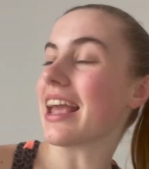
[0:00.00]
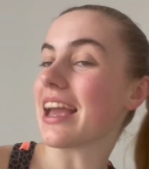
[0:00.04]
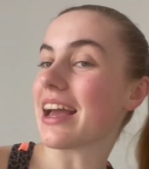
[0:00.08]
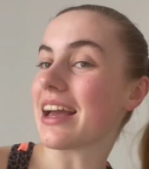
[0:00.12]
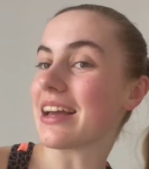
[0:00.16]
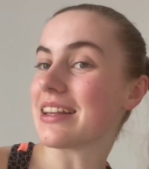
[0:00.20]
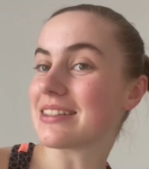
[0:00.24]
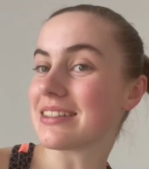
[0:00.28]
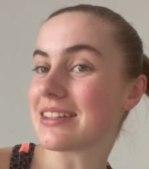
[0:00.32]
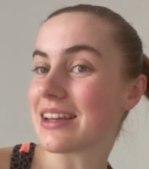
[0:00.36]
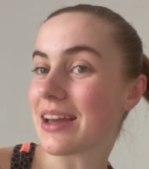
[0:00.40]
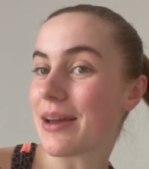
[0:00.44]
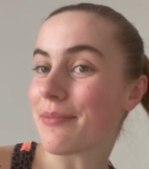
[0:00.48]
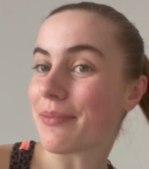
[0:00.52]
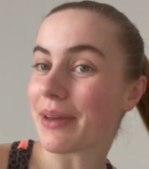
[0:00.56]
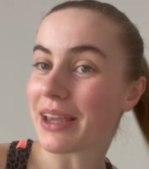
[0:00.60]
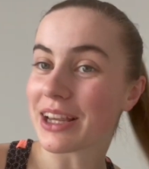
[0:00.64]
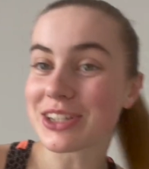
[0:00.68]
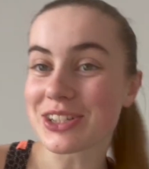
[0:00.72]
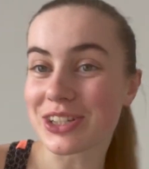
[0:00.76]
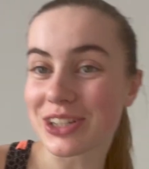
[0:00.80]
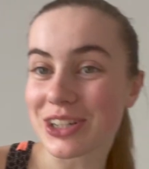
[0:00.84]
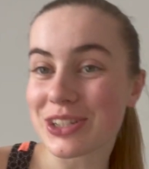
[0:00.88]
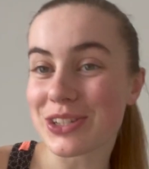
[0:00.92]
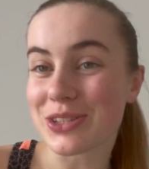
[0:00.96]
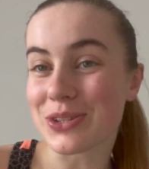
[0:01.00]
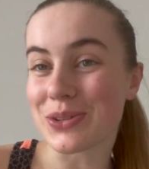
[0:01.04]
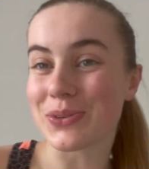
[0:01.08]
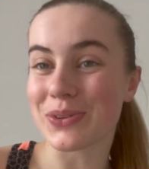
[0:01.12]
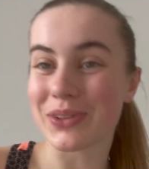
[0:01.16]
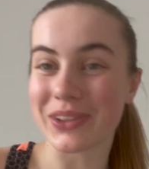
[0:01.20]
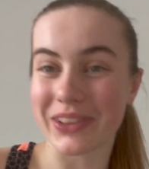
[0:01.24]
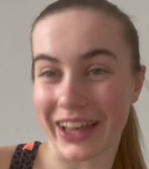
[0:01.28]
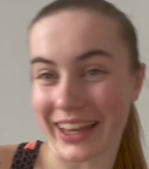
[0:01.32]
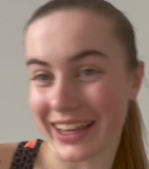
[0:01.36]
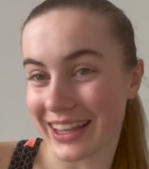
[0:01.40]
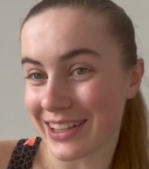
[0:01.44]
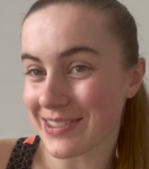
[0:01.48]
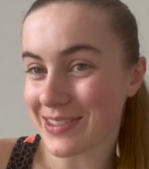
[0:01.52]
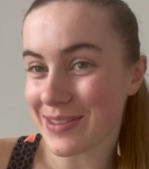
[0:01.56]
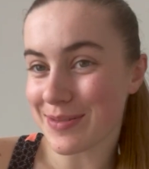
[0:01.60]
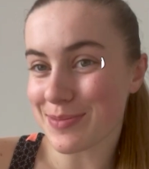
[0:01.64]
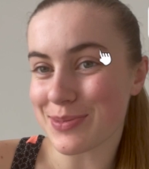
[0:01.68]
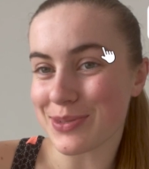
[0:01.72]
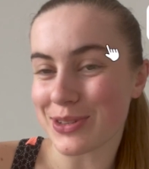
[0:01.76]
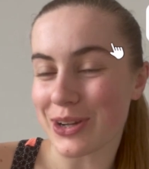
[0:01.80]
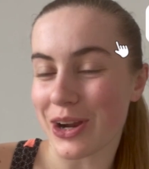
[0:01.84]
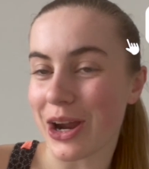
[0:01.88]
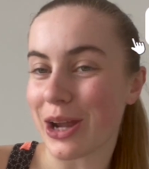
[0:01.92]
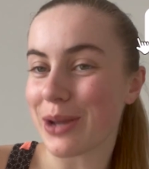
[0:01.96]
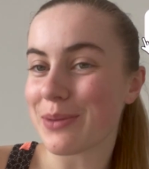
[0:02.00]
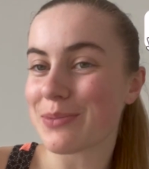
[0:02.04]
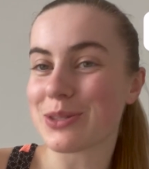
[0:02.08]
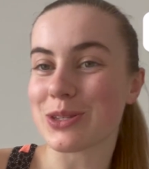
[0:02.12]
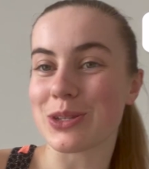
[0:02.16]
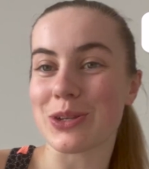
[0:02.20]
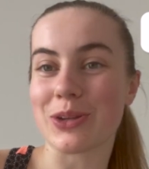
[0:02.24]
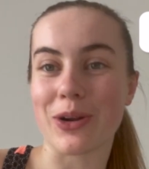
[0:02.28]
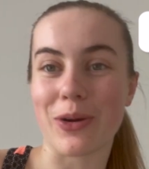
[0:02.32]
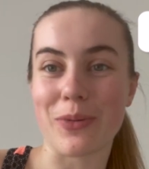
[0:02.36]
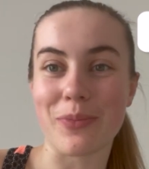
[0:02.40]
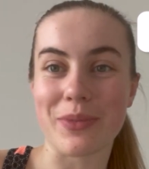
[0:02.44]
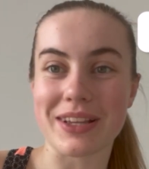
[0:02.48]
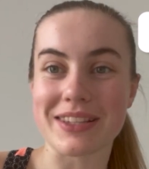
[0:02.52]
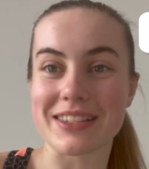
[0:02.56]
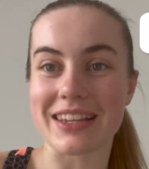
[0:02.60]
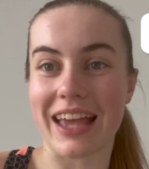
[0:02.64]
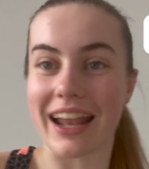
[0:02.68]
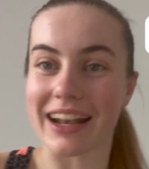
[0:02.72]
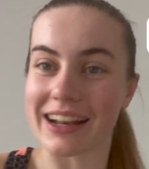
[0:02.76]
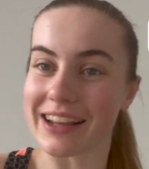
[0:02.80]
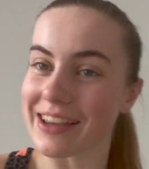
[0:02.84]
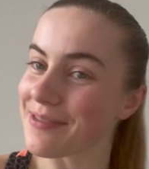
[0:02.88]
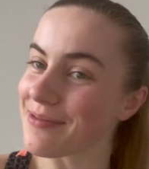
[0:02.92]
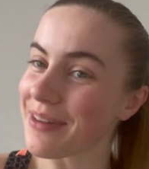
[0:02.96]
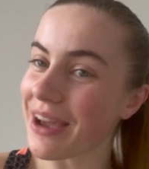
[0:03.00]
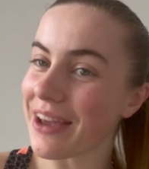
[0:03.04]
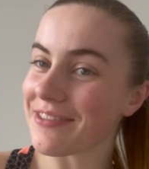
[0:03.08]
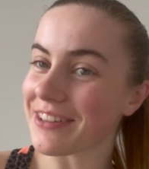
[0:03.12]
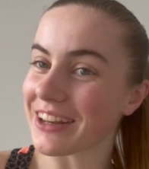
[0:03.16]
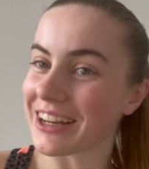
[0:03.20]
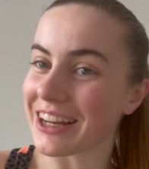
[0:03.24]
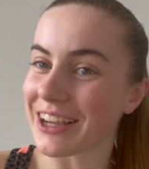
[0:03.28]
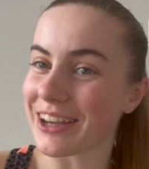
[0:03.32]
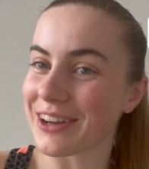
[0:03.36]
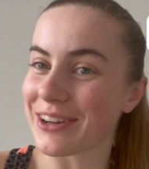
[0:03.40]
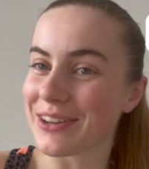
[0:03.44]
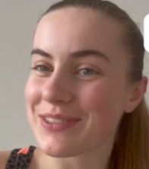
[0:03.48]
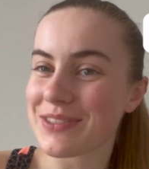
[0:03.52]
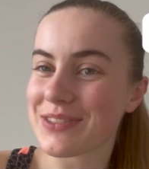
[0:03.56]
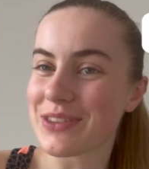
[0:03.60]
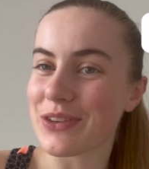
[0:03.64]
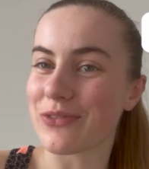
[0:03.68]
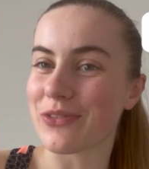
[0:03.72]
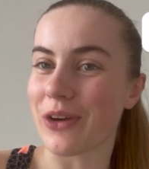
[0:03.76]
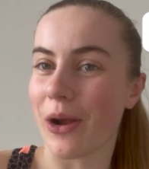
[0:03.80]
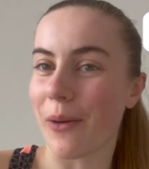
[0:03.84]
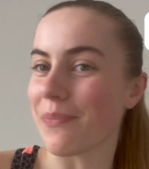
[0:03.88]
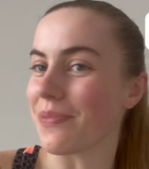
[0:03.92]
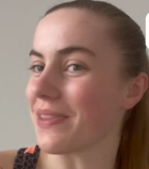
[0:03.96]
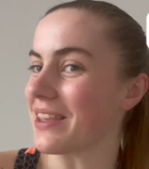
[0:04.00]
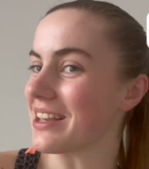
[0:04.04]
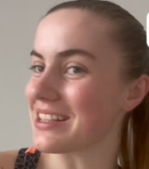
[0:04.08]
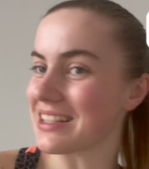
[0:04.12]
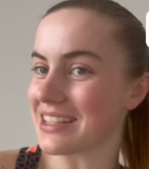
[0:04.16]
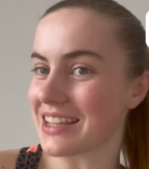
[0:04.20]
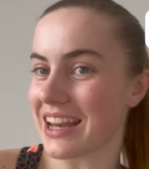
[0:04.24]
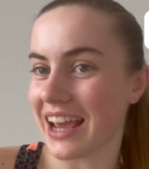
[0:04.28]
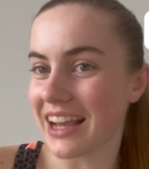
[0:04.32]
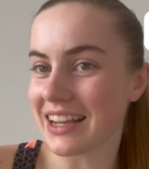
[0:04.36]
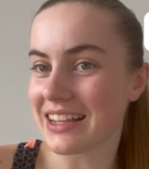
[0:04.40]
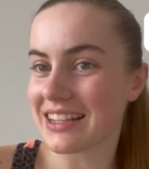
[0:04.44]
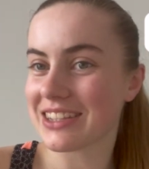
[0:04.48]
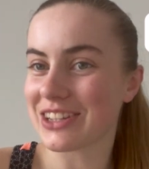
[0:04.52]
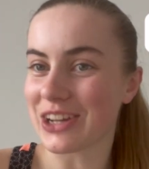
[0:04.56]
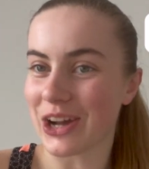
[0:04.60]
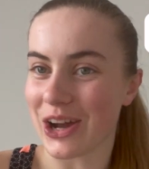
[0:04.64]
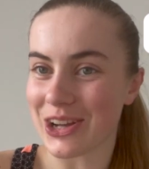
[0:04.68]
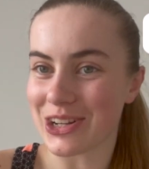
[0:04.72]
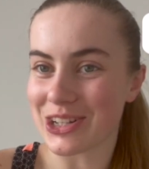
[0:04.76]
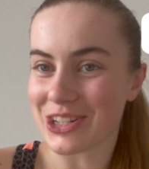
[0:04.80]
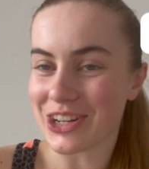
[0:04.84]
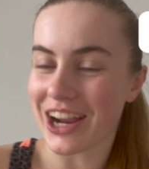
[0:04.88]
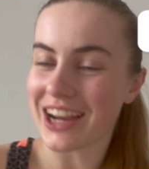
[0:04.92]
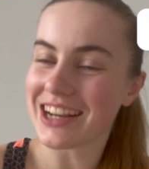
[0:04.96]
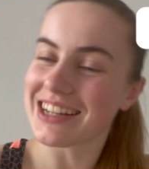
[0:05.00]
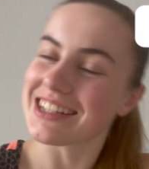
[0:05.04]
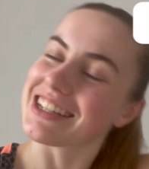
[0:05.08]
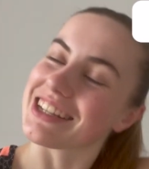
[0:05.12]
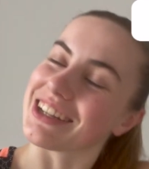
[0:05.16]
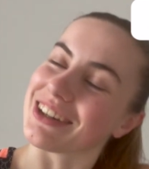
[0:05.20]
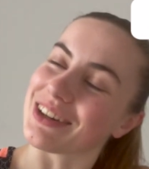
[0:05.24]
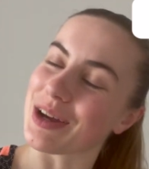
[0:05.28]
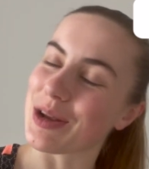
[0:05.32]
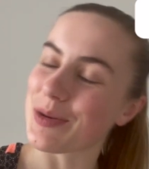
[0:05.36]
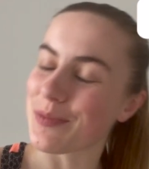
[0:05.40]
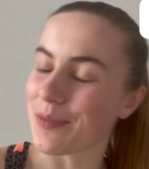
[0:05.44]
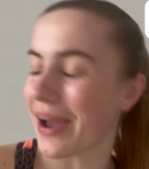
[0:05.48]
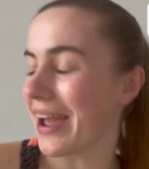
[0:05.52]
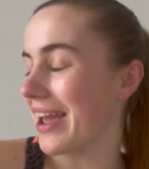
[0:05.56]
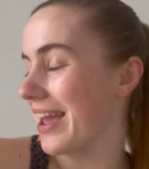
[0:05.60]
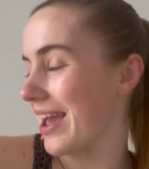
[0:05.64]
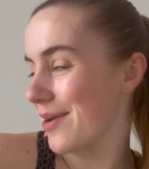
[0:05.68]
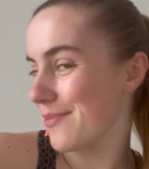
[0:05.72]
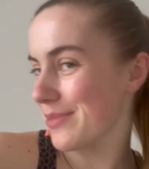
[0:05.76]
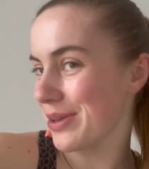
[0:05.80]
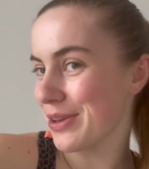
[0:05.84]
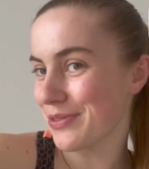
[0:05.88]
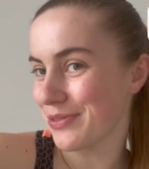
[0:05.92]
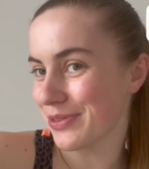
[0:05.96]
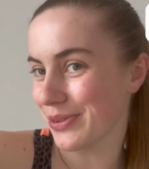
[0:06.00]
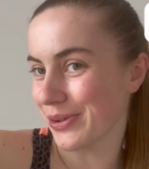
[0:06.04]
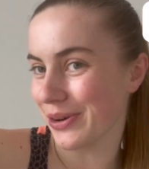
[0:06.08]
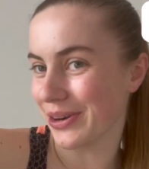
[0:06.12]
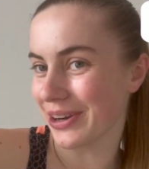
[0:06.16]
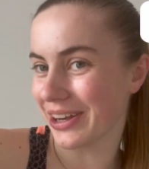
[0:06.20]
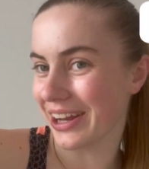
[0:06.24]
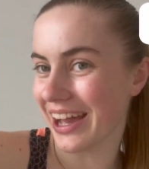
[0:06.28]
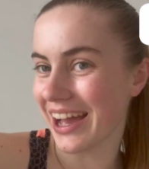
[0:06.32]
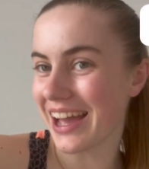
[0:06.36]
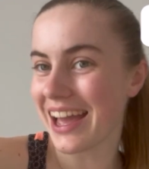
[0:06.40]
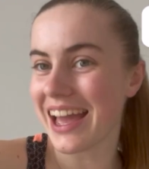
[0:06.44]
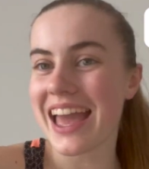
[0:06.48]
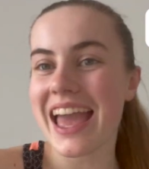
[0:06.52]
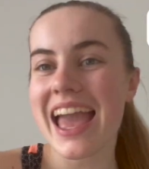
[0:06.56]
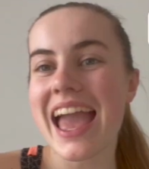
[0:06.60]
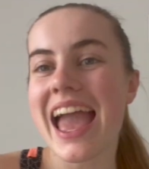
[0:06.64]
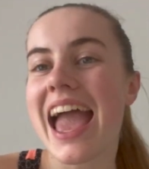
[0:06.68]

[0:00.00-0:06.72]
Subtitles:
And make sure to like and subscribe so you don't miss any of my videos from this next contract here in Miami, Florida.